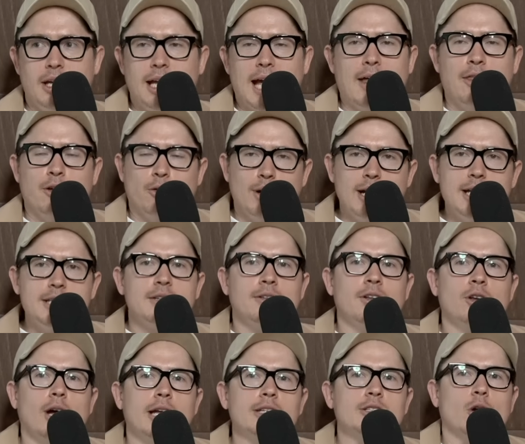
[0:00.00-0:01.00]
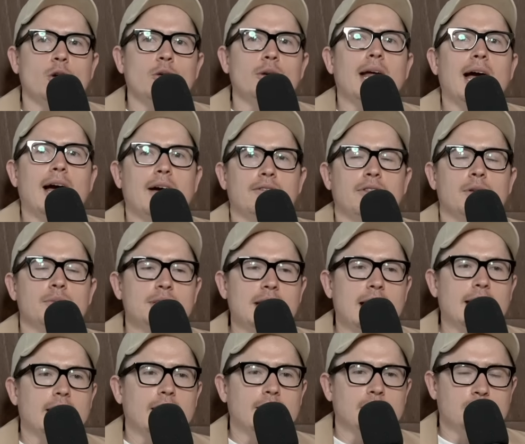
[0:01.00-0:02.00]
Yeah. And the reason that I don't have them
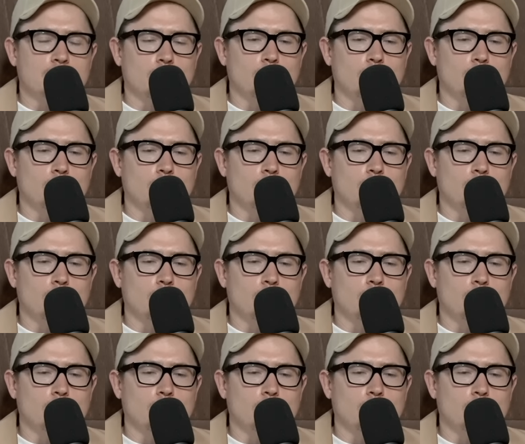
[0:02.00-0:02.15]
taking a